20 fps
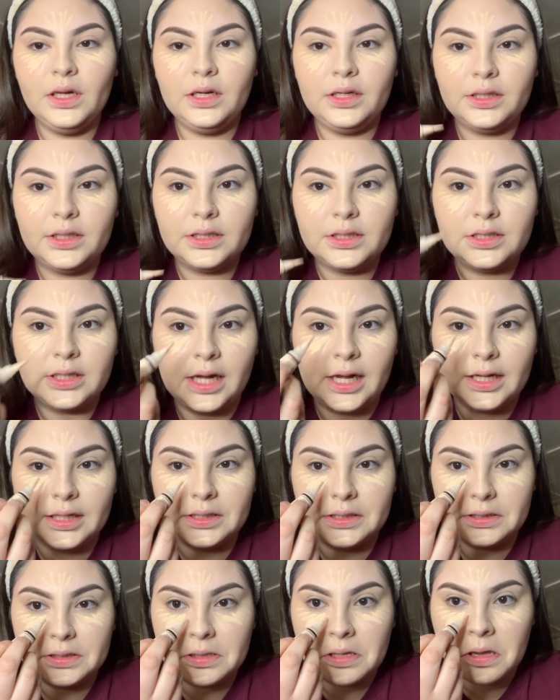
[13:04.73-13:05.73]
Just
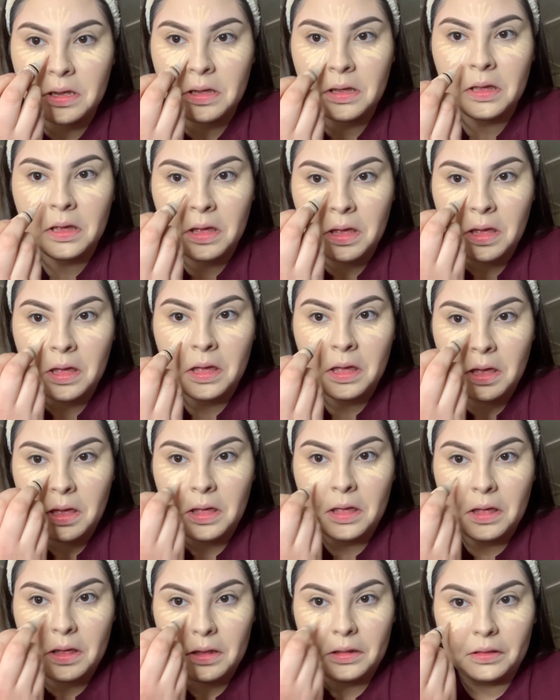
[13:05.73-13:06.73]
adds
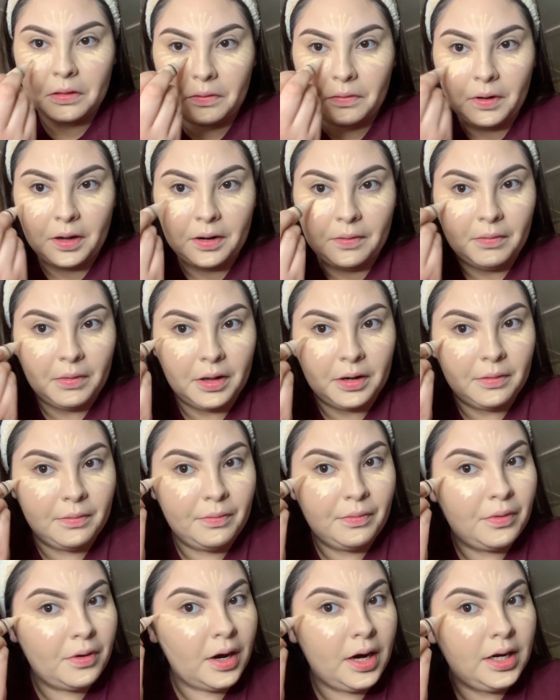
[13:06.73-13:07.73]
the right amount
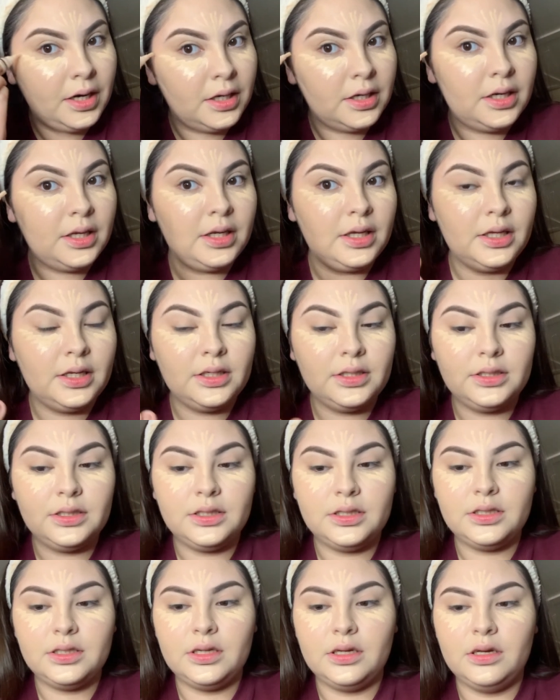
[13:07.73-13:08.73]
of
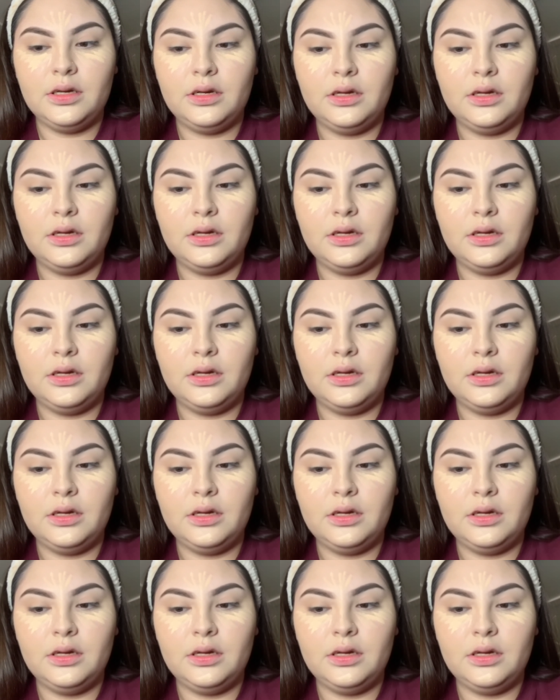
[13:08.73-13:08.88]
brightness.